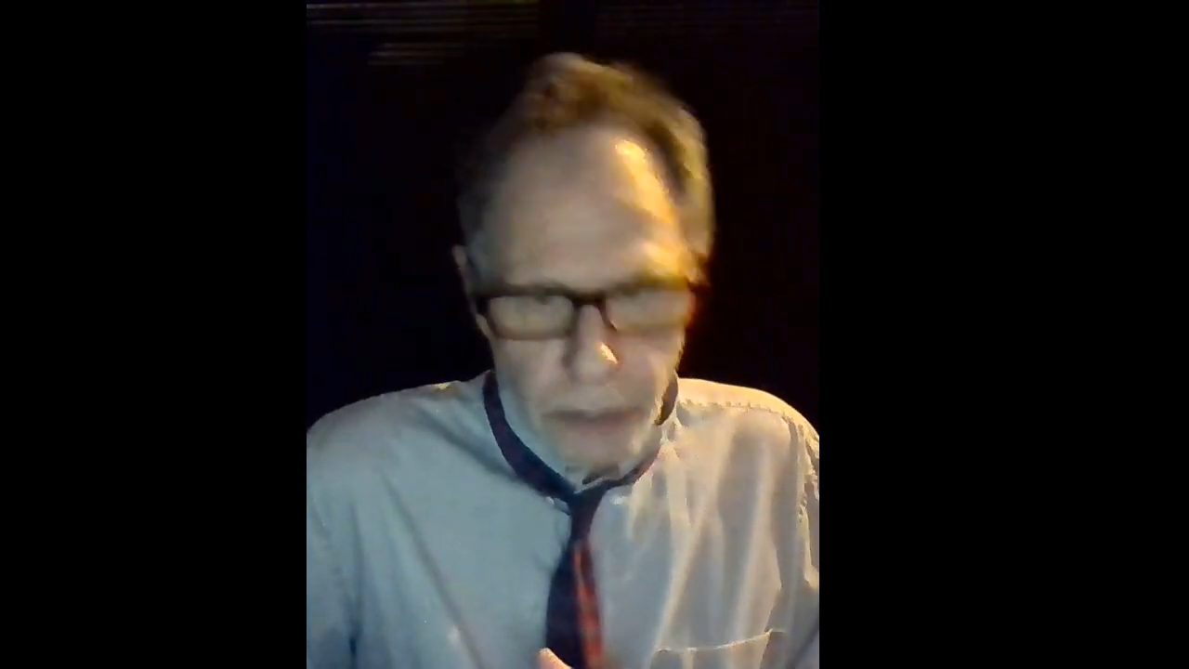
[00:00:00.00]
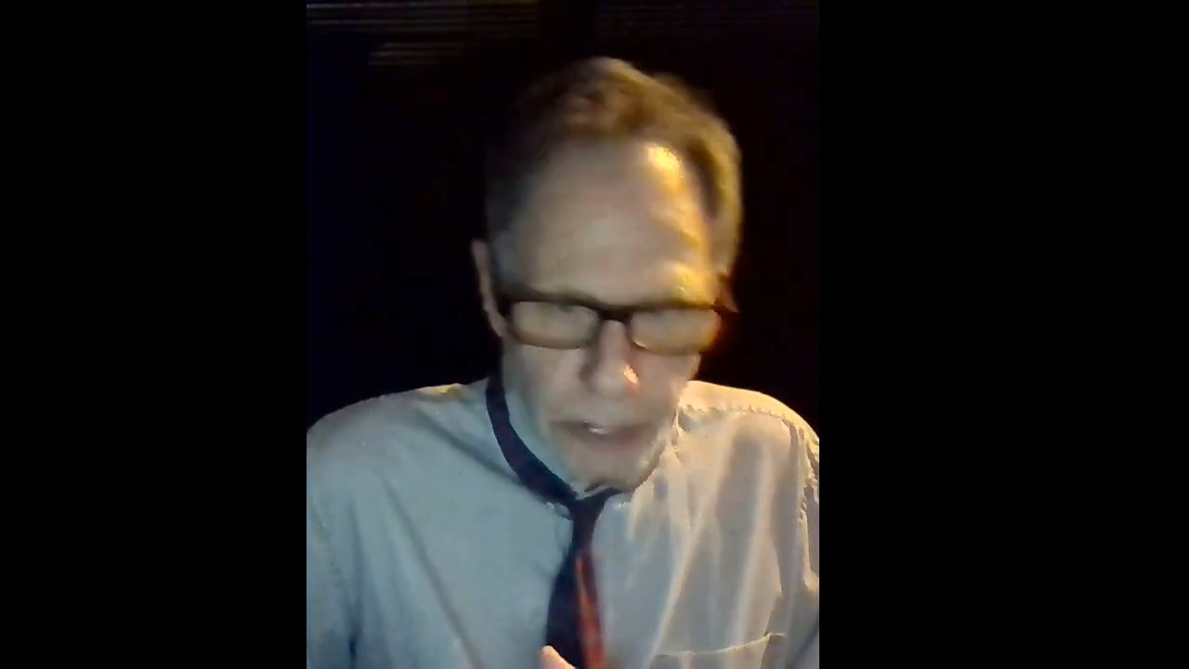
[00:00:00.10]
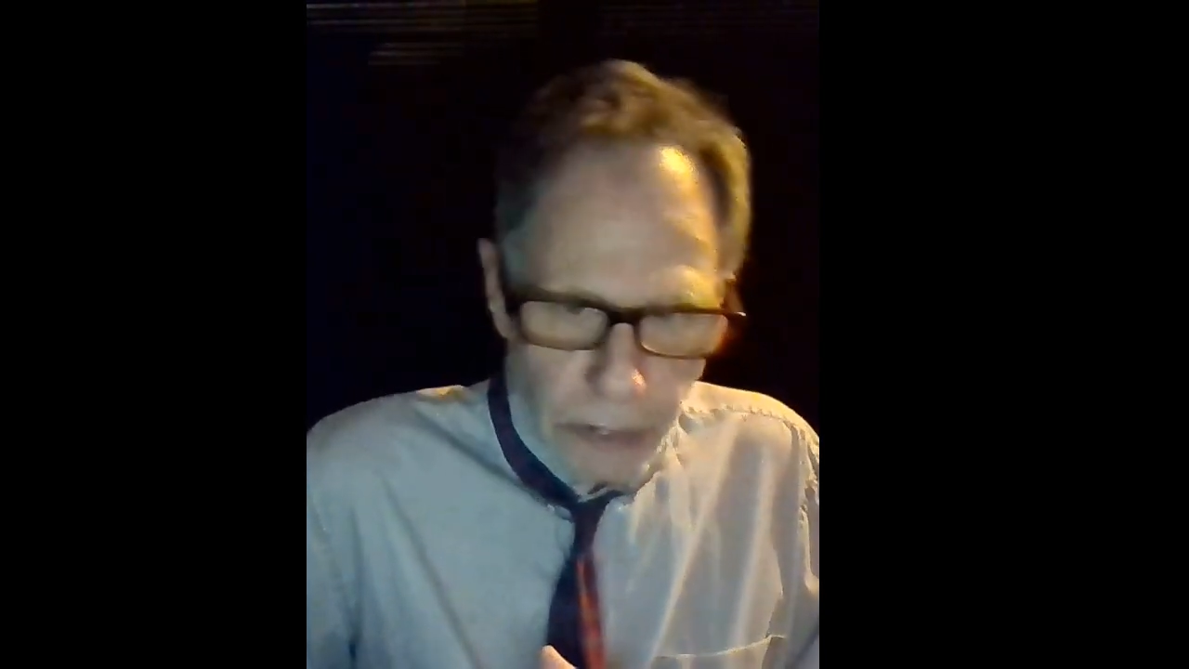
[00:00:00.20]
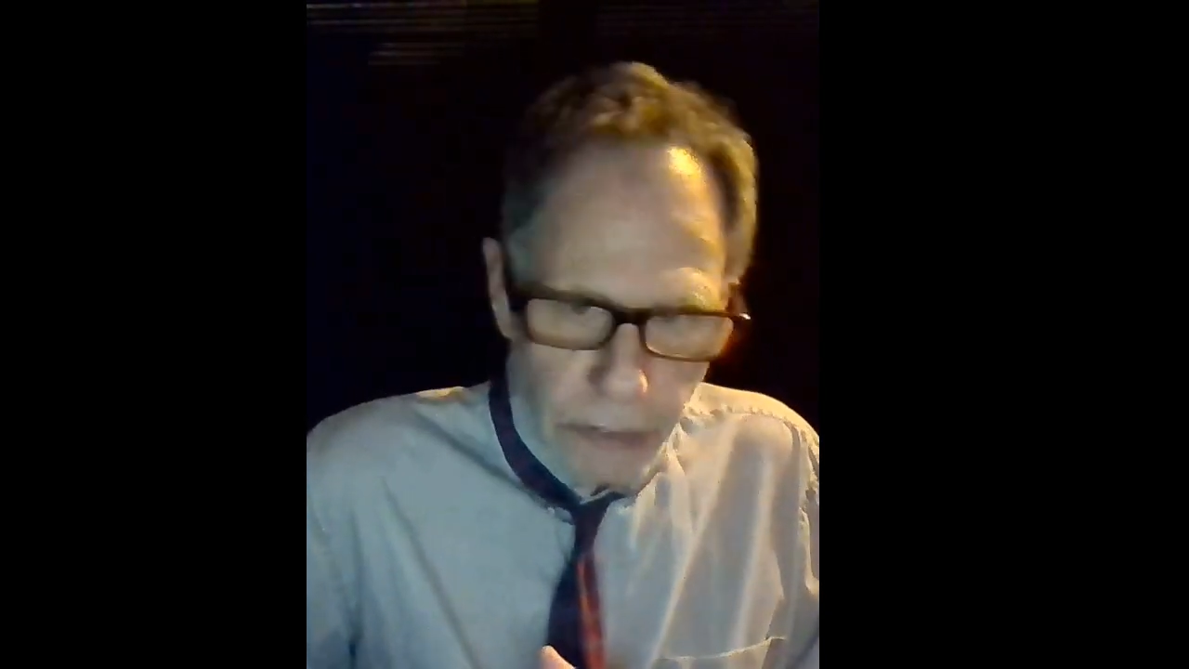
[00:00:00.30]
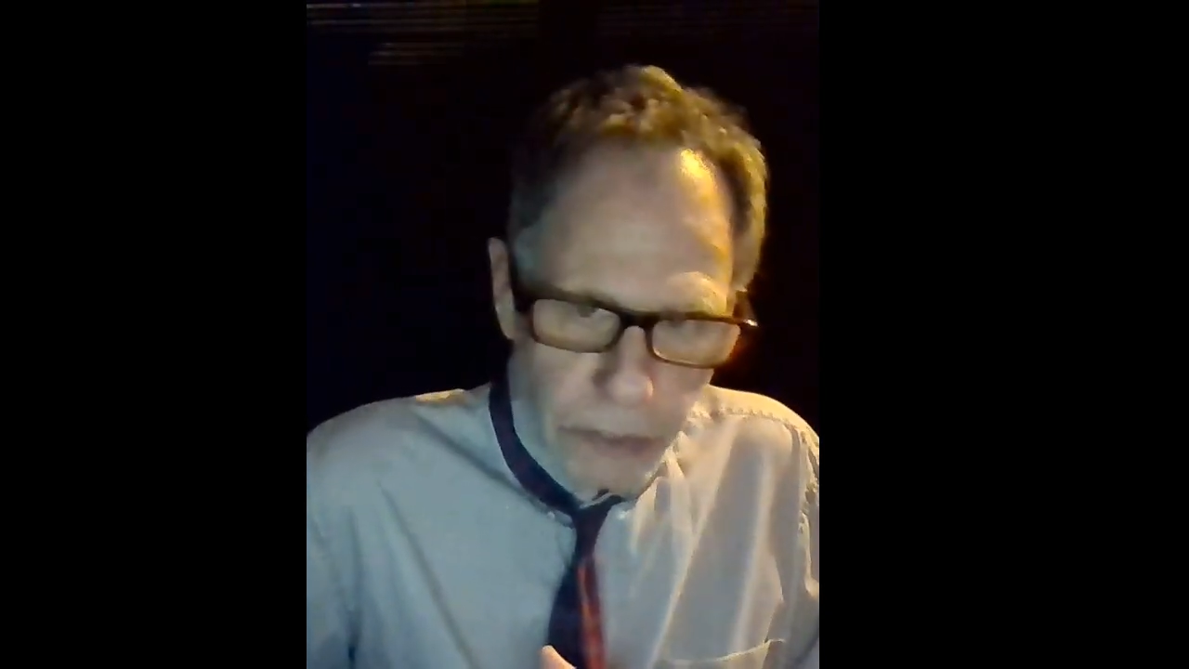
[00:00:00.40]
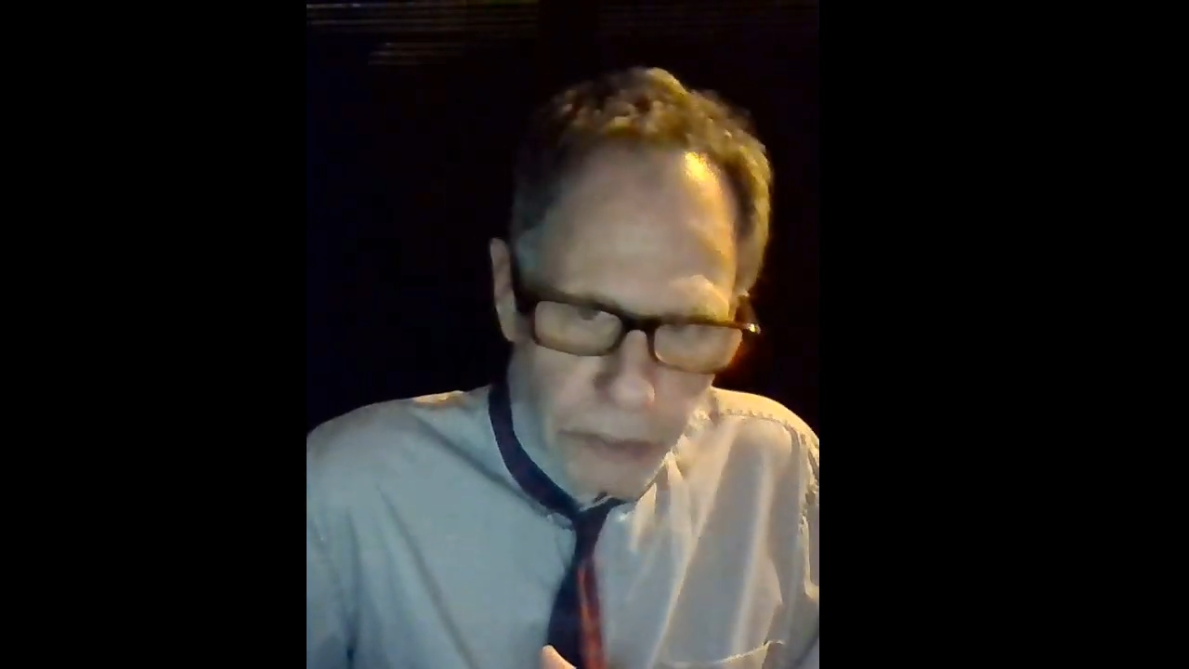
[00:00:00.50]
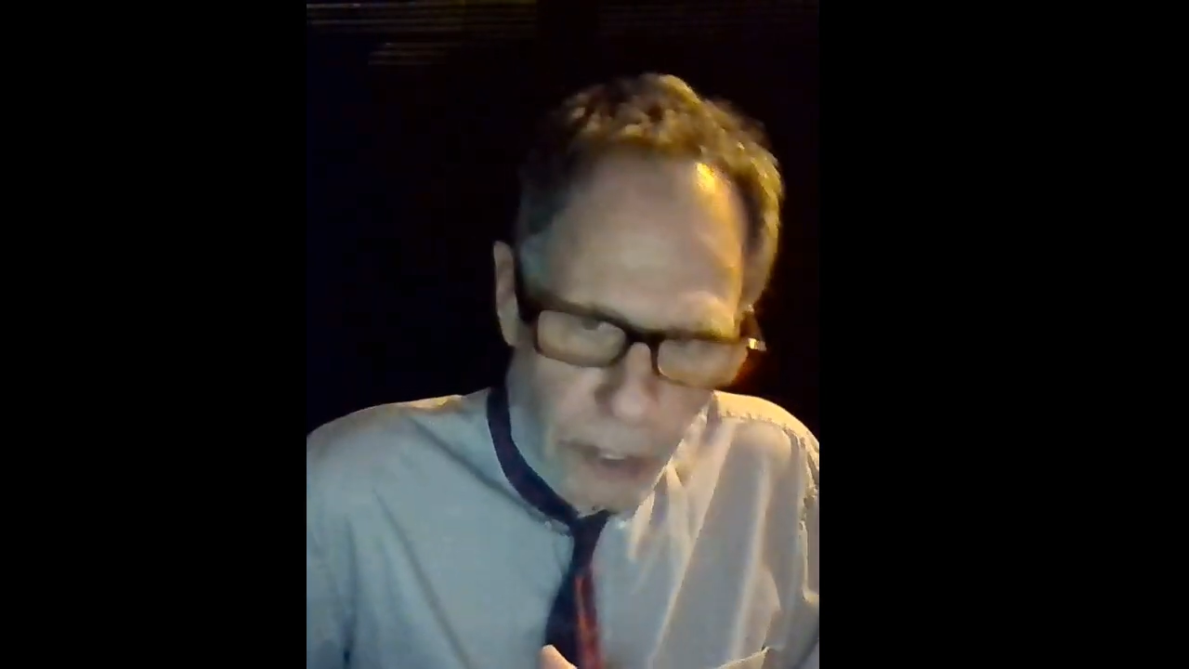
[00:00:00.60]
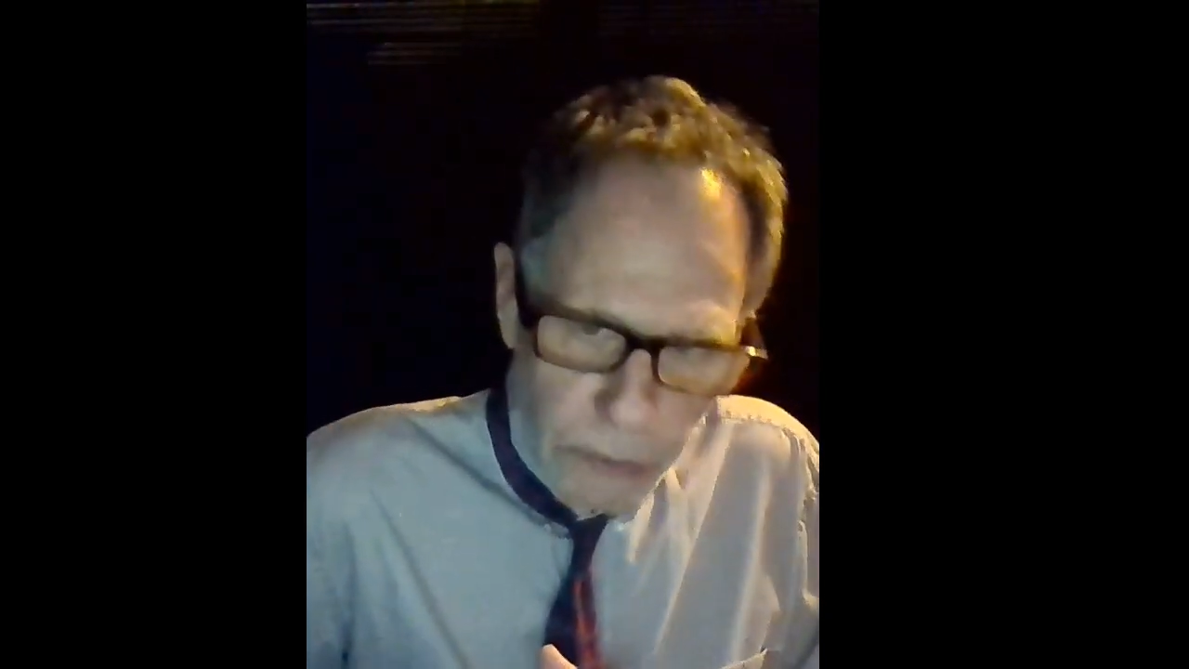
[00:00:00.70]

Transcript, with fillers: the lyrics